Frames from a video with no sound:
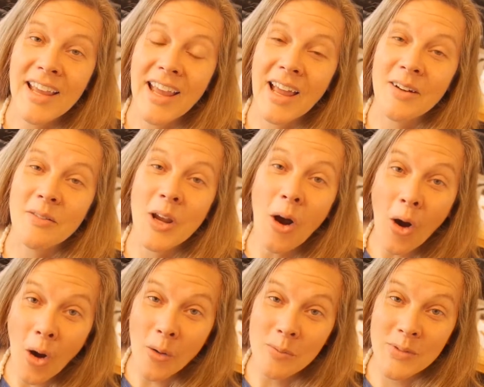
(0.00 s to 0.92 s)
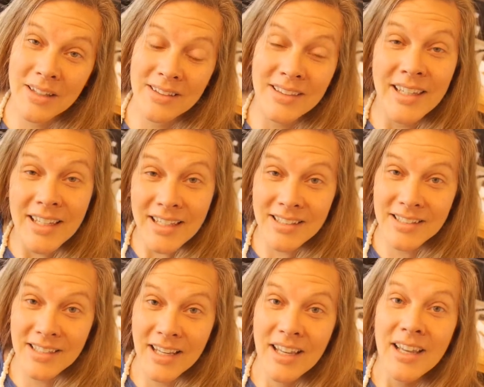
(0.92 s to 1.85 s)
And we hope that
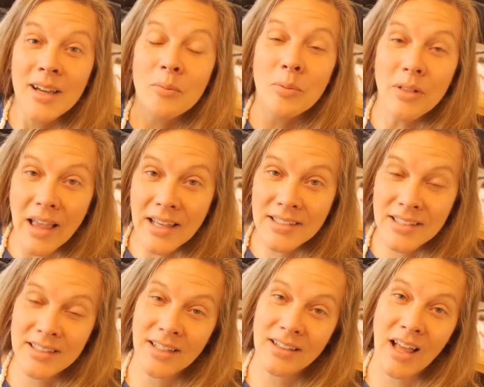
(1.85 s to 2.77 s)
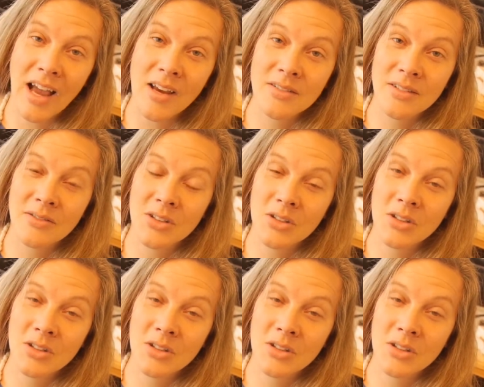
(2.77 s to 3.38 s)
this blesses the lives of your